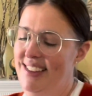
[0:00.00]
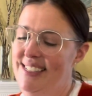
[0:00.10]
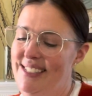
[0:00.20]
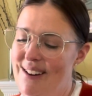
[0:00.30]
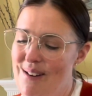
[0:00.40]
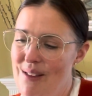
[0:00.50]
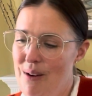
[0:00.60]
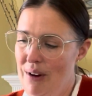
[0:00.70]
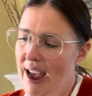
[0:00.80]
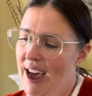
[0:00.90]
So
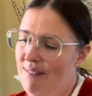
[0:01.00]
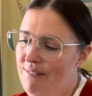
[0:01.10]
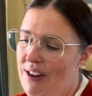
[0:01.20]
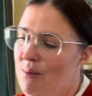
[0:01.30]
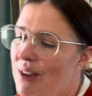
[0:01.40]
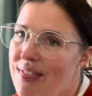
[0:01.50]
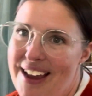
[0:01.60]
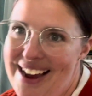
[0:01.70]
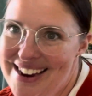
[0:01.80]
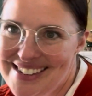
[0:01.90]
have fun with
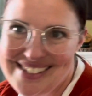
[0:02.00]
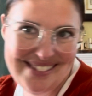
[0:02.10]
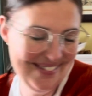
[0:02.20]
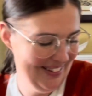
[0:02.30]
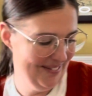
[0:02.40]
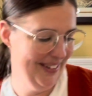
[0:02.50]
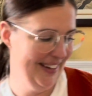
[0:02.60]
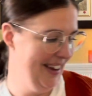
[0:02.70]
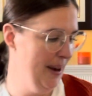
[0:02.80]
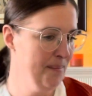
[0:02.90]
that. So it's really, really
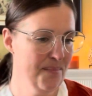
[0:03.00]
good.